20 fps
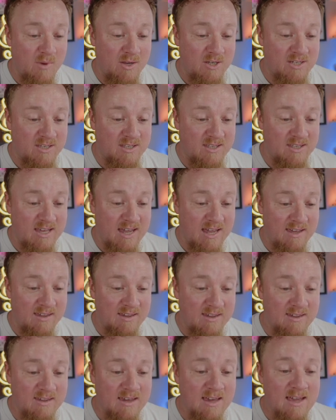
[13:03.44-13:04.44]
which is
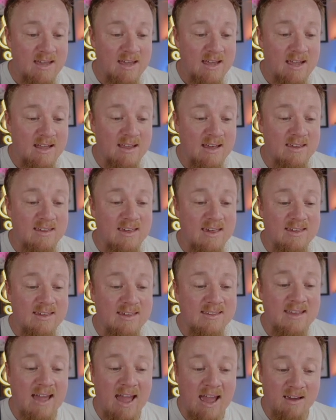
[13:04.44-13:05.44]
this. This
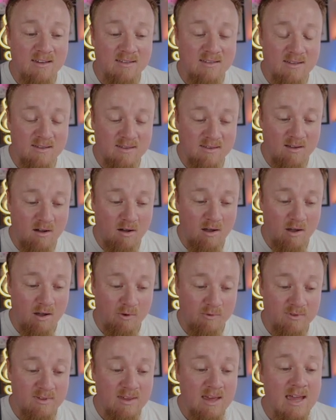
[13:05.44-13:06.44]
is text
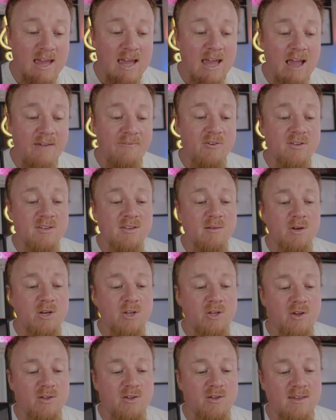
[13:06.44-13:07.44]
styles. If you're someone
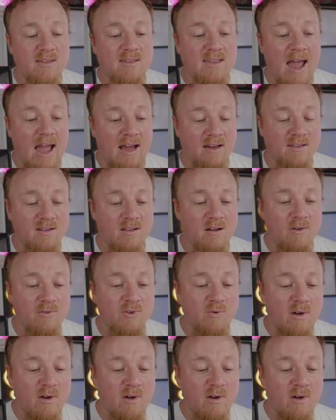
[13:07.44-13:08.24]
who uses text styles